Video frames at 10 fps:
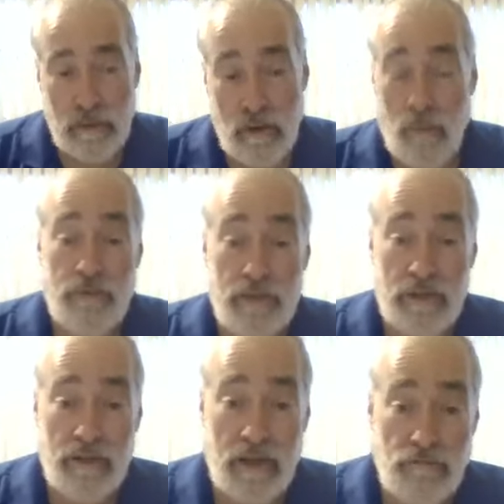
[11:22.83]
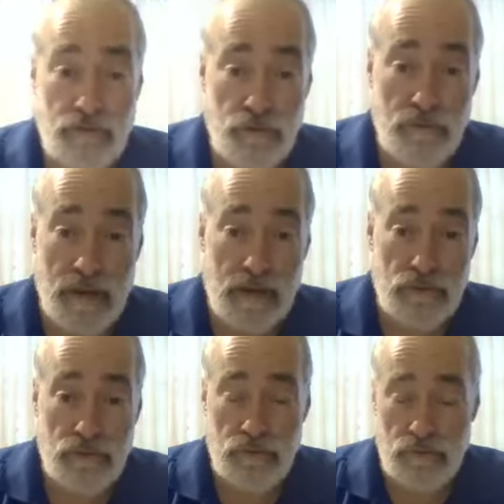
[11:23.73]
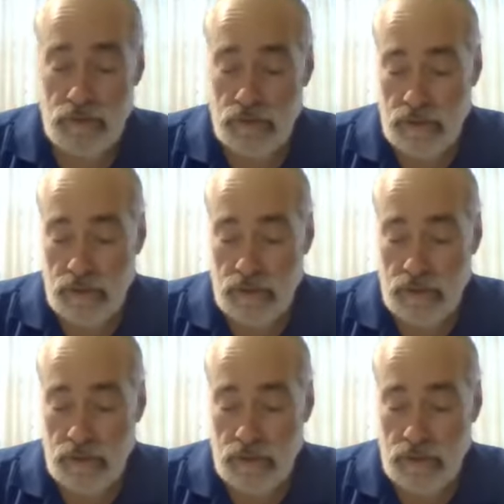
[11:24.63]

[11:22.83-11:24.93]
Hopefully, they had returned back to